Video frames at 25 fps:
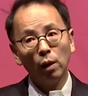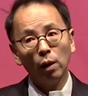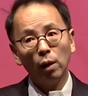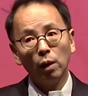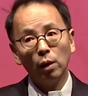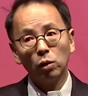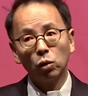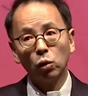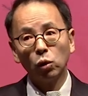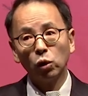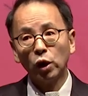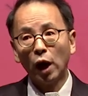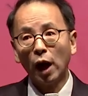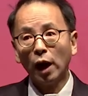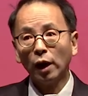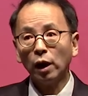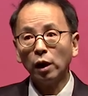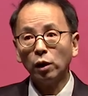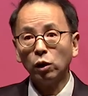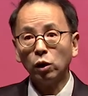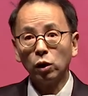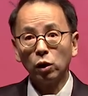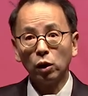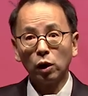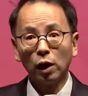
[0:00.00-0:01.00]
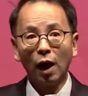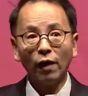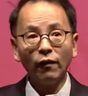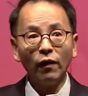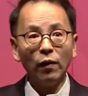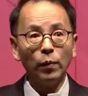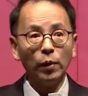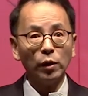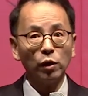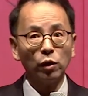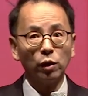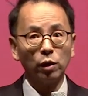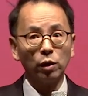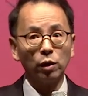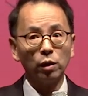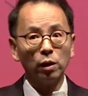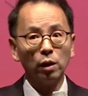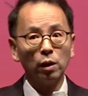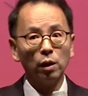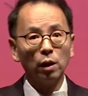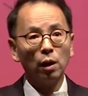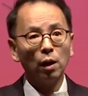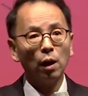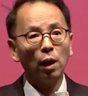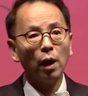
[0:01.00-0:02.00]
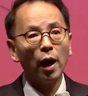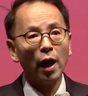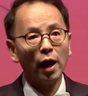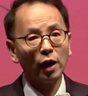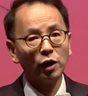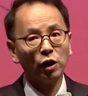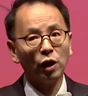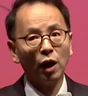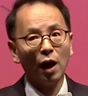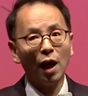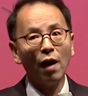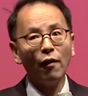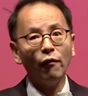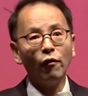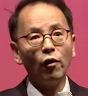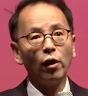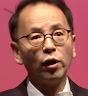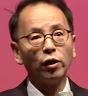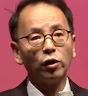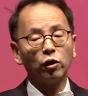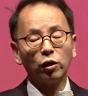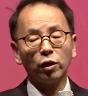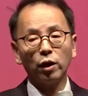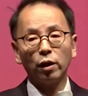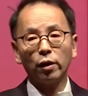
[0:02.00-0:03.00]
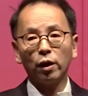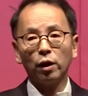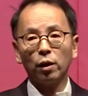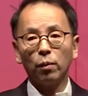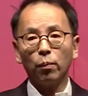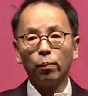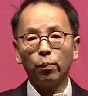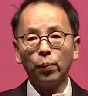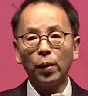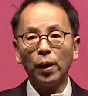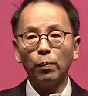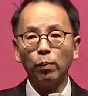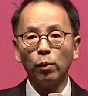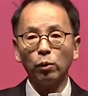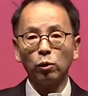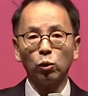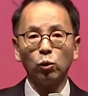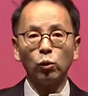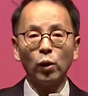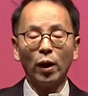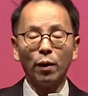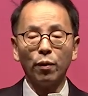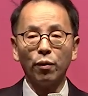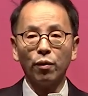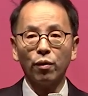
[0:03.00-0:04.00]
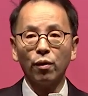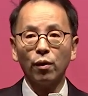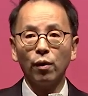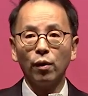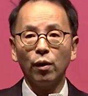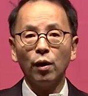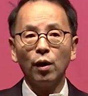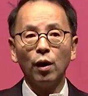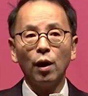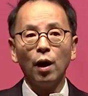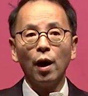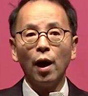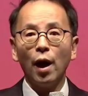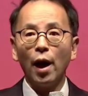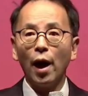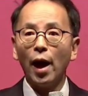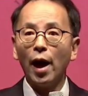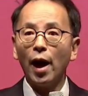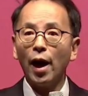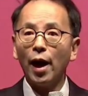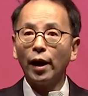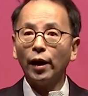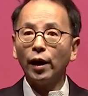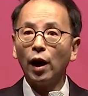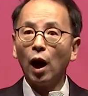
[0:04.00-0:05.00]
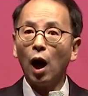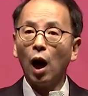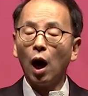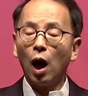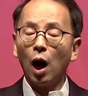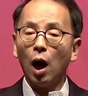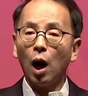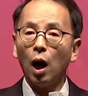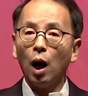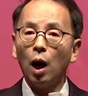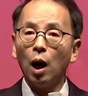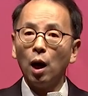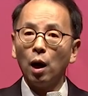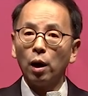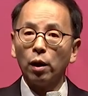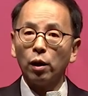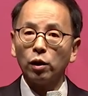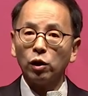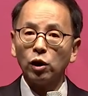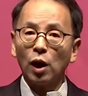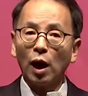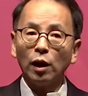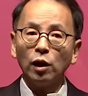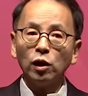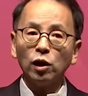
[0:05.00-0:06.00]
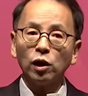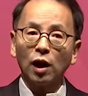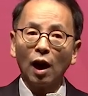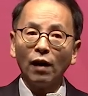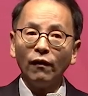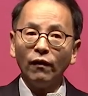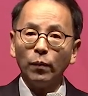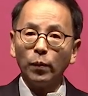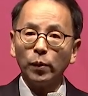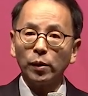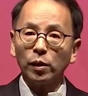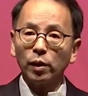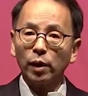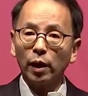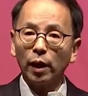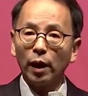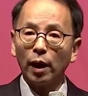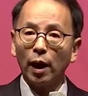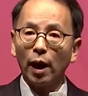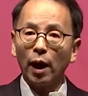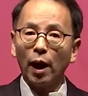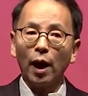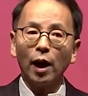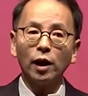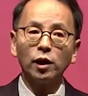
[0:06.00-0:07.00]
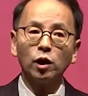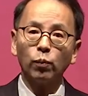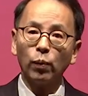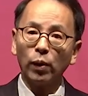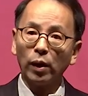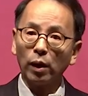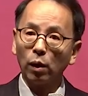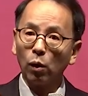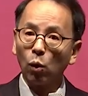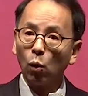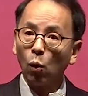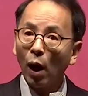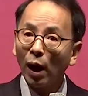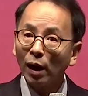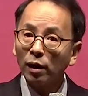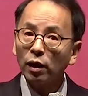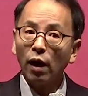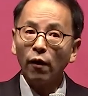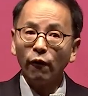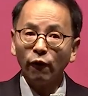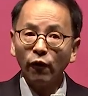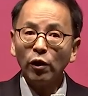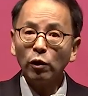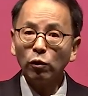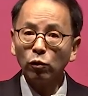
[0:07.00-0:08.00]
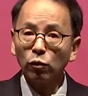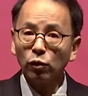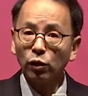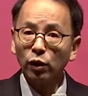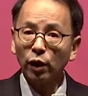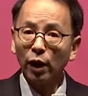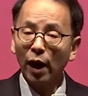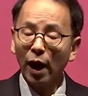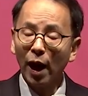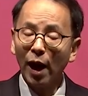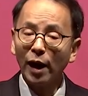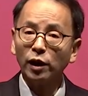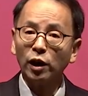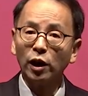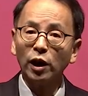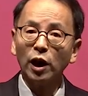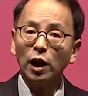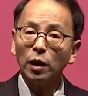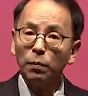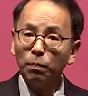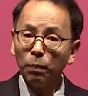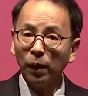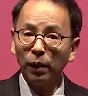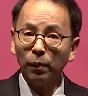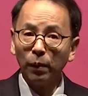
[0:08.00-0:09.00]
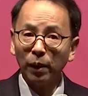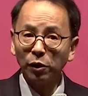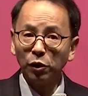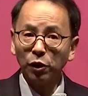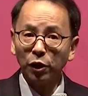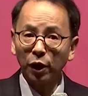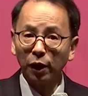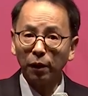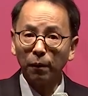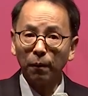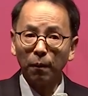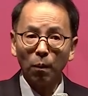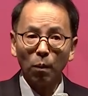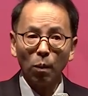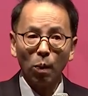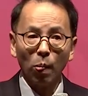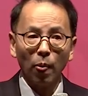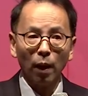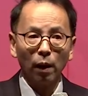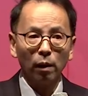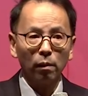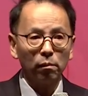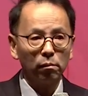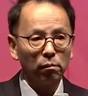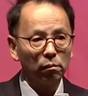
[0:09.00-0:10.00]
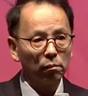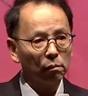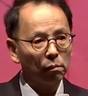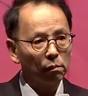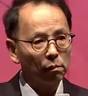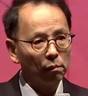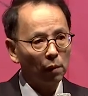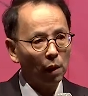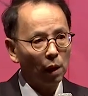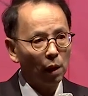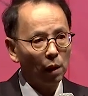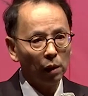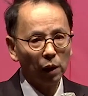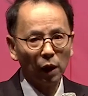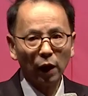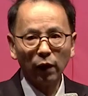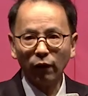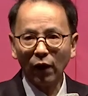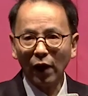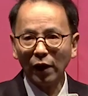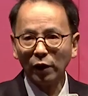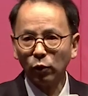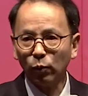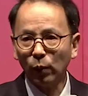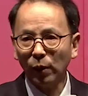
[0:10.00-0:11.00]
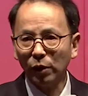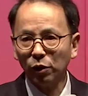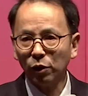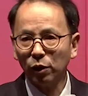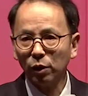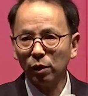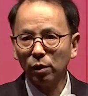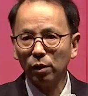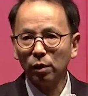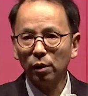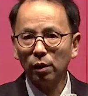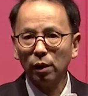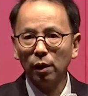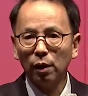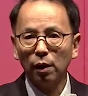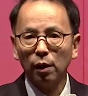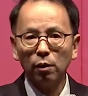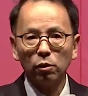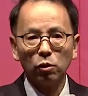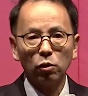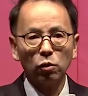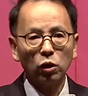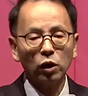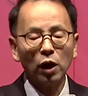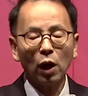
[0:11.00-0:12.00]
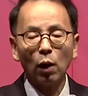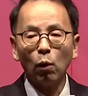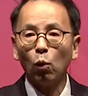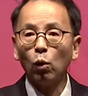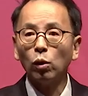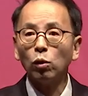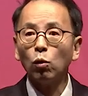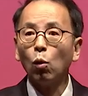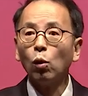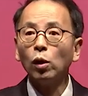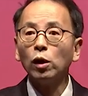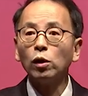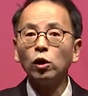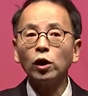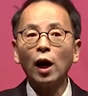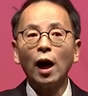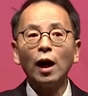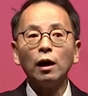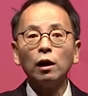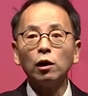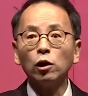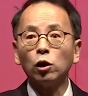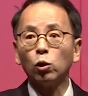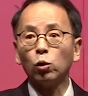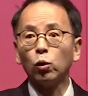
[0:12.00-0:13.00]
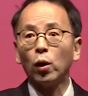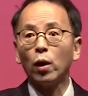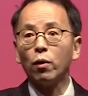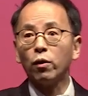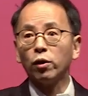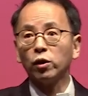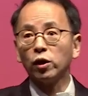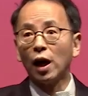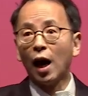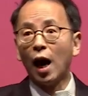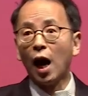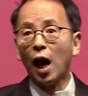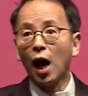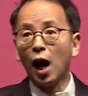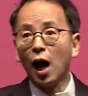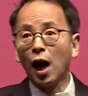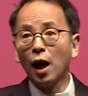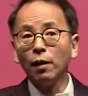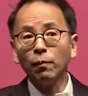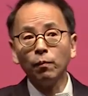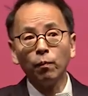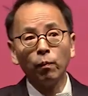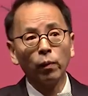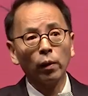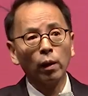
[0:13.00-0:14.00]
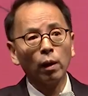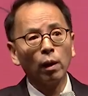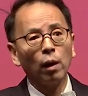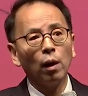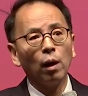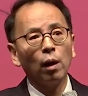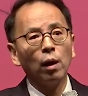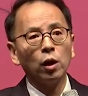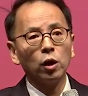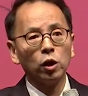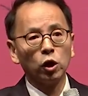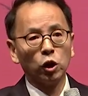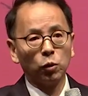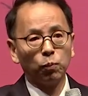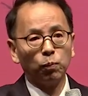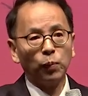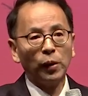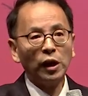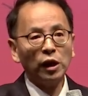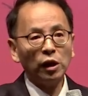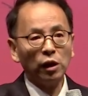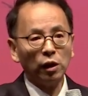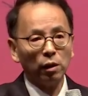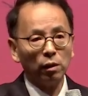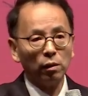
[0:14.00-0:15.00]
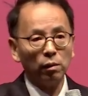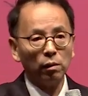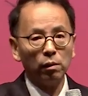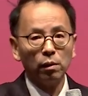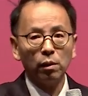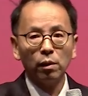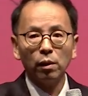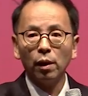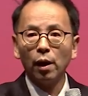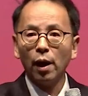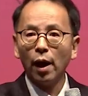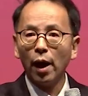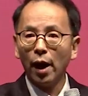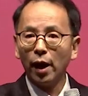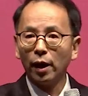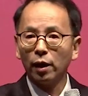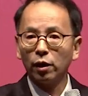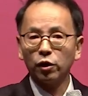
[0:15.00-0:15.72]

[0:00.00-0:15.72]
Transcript: So China's government has leveraged the people's strength. And the Chinese government has been quite efficient at implementing investment. So what China's strengths are: speed and